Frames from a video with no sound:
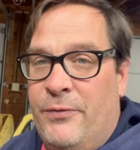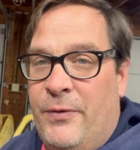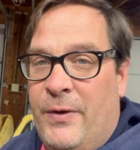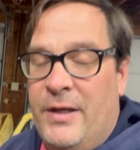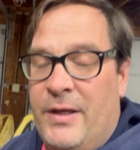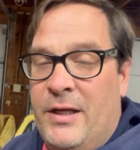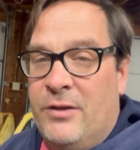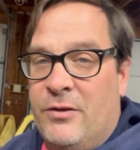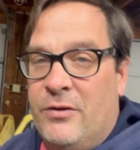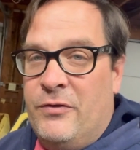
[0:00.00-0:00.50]
I can
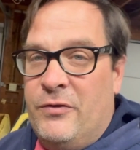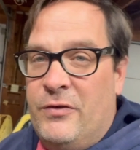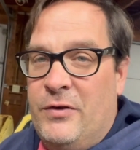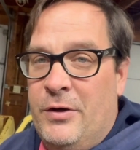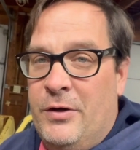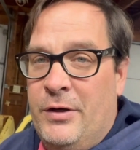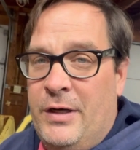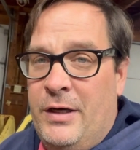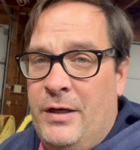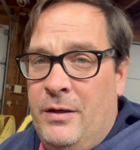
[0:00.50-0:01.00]
get the
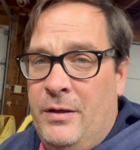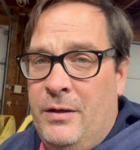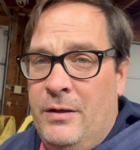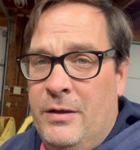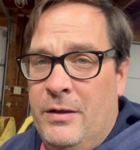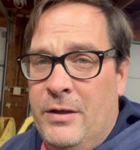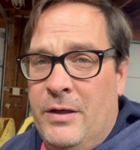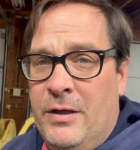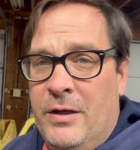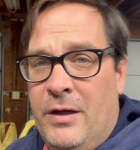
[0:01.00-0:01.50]
steering
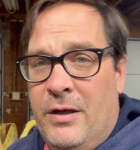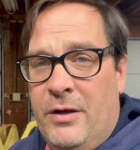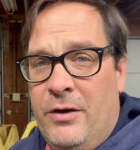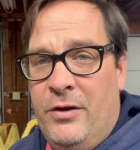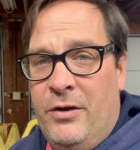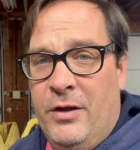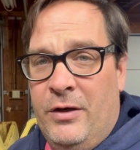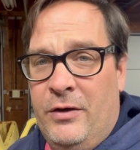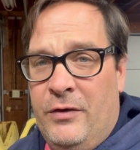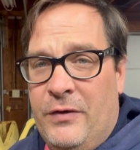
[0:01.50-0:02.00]

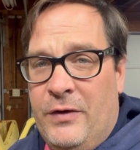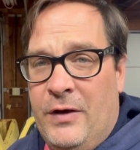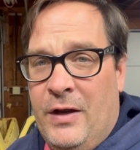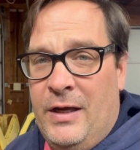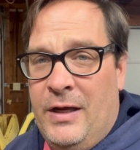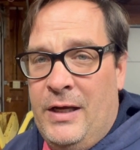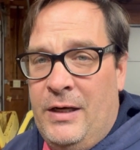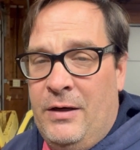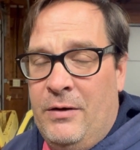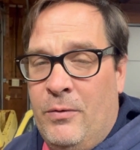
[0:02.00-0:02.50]
done tonight,